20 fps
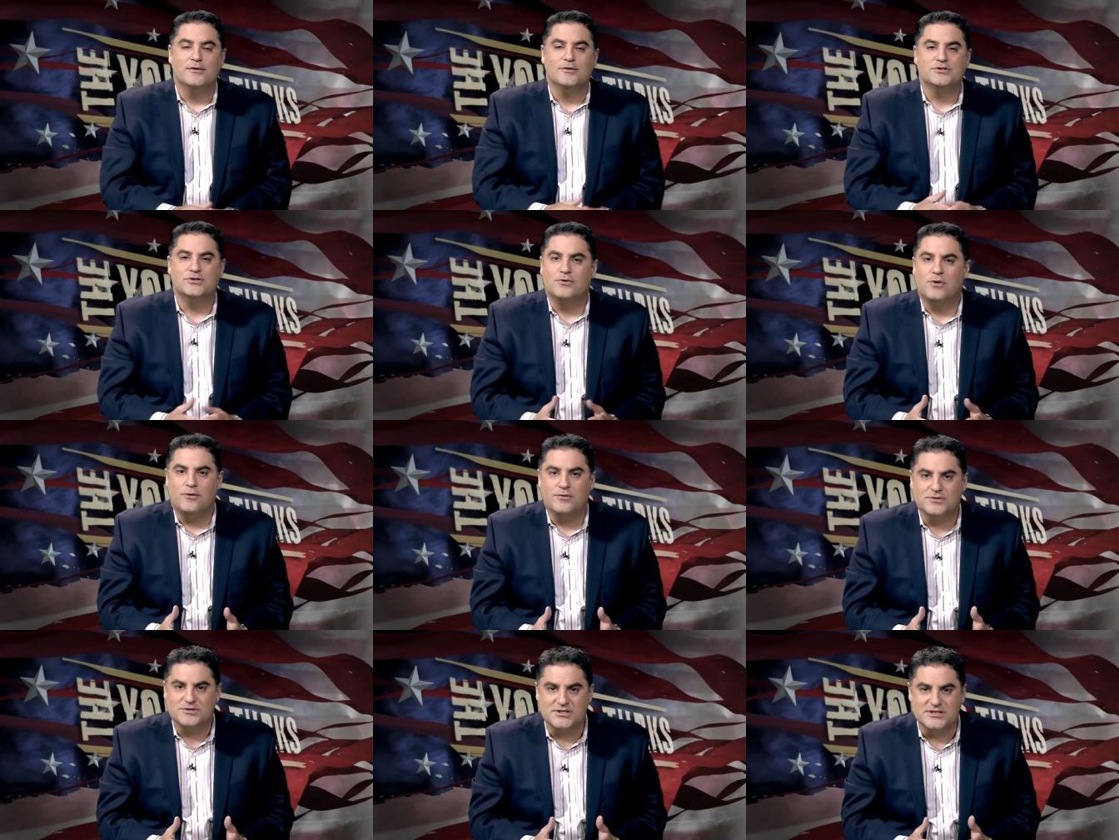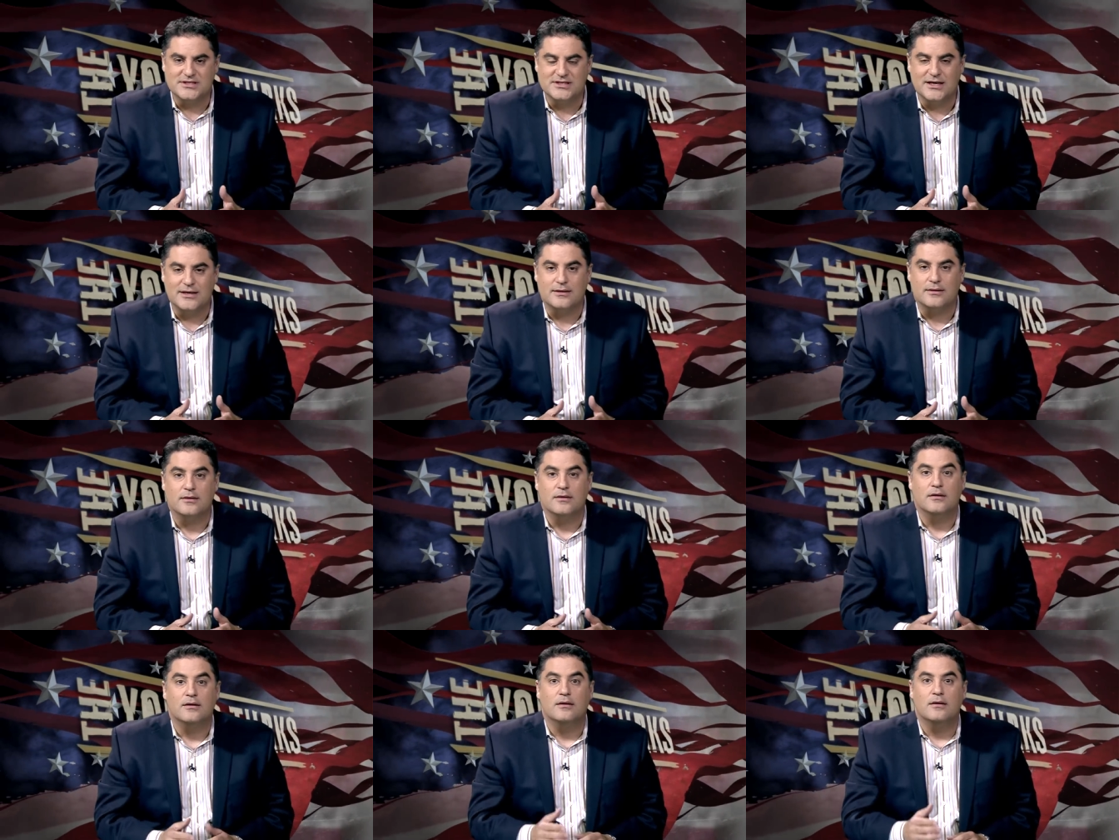So, what was the sin?
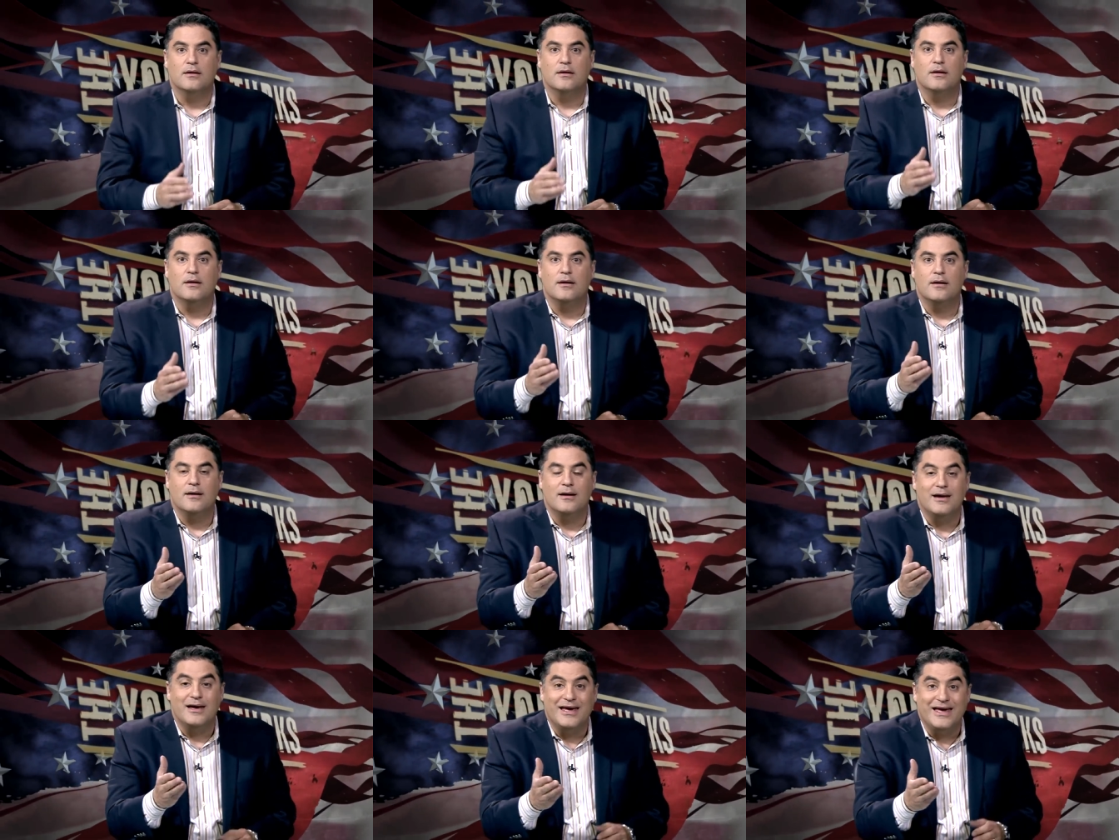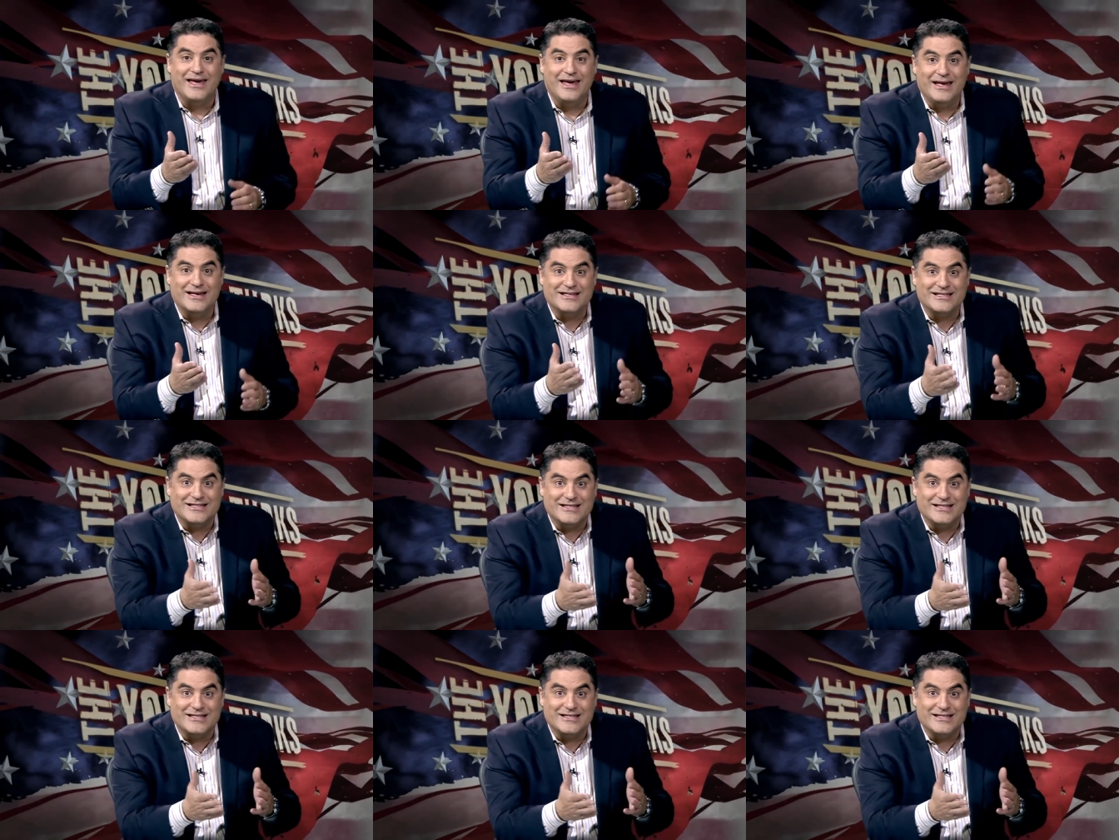he's